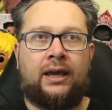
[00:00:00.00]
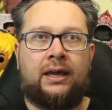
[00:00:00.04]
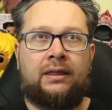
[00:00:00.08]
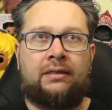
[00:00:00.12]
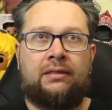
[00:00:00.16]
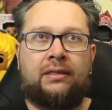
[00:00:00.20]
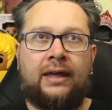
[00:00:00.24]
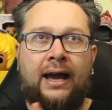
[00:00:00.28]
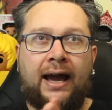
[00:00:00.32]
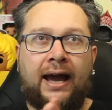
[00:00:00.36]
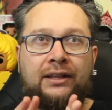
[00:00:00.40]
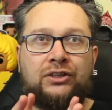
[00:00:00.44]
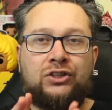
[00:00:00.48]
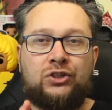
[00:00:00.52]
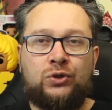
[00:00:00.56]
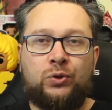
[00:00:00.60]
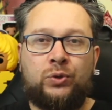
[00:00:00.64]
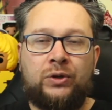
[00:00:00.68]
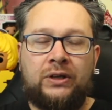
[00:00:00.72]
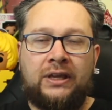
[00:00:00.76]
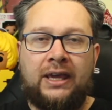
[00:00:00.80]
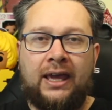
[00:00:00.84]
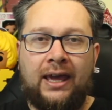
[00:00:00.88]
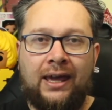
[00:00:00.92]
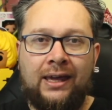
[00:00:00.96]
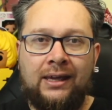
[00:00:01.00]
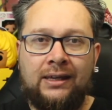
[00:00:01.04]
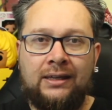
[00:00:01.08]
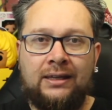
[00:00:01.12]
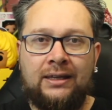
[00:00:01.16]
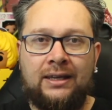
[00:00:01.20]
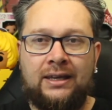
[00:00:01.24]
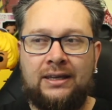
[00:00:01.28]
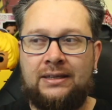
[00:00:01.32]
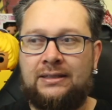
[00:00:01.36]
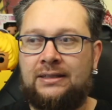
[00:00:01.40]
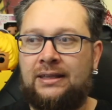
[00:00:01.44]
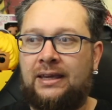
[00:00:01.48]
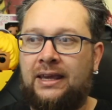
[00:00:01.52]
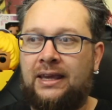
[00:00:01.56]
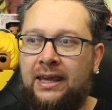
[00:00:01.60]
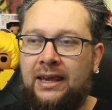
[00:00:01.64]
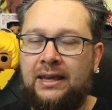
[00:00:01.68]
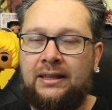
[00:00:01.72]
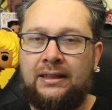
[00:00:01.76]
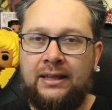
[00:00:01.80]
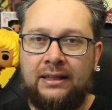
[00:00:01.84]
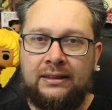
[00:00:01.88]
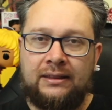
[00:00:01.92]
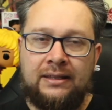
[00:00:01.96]
that sort of king is the
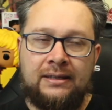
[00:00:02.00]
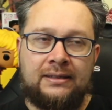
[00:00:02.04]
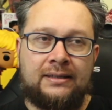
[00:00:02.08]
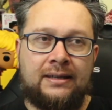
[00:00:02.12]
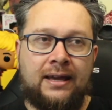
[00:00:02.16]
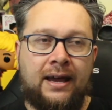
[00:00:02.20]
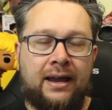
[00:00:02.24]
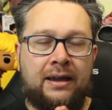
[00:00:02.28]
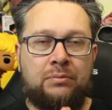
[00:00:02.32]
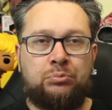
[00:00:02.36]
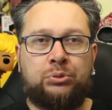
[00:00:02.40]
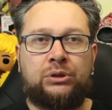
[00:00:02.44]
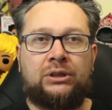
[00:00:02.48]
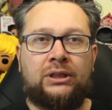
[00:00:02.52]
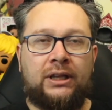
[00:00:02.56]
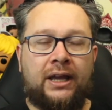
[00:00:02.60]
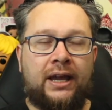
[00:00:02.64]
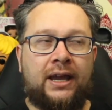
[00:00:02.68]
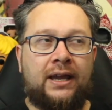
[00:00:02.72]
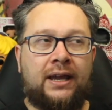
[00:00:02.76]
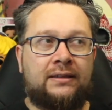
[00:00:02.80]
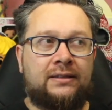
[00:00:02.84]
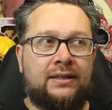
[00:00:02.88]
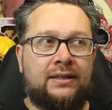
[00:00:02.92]
king that this guy plays,